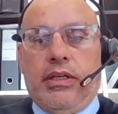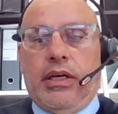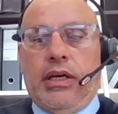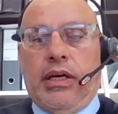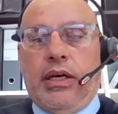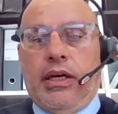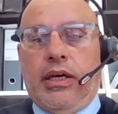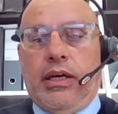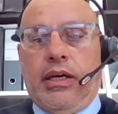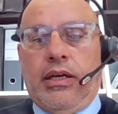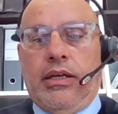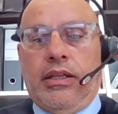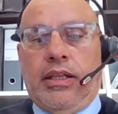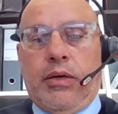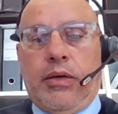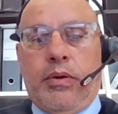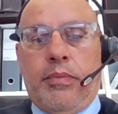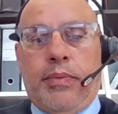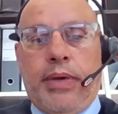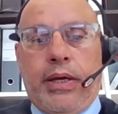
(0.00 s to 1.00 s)

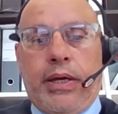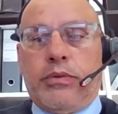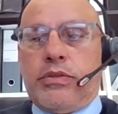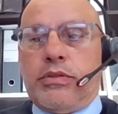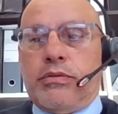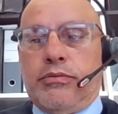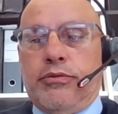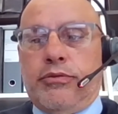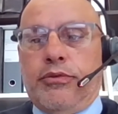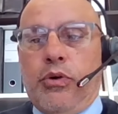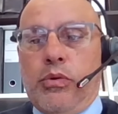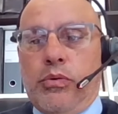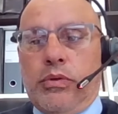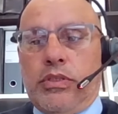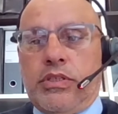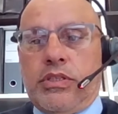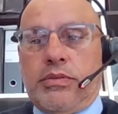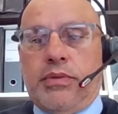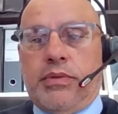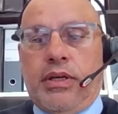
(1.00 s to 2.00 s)
They went backwards and
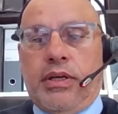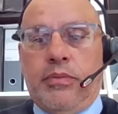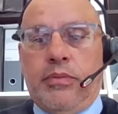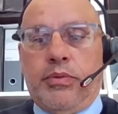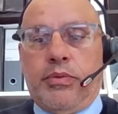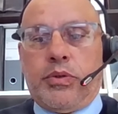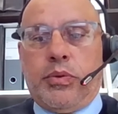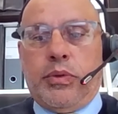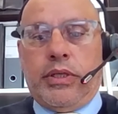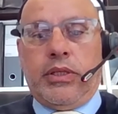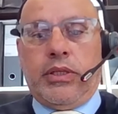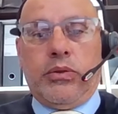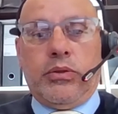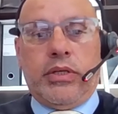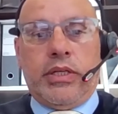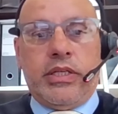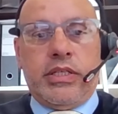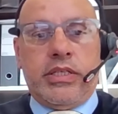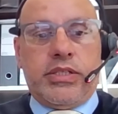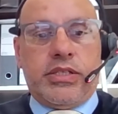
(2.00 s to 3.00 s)
forwards between
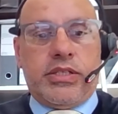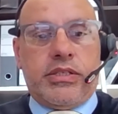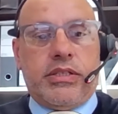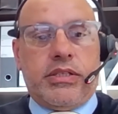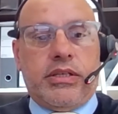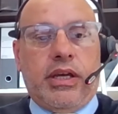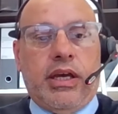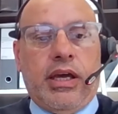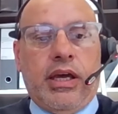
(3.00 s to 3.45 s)
lawyers,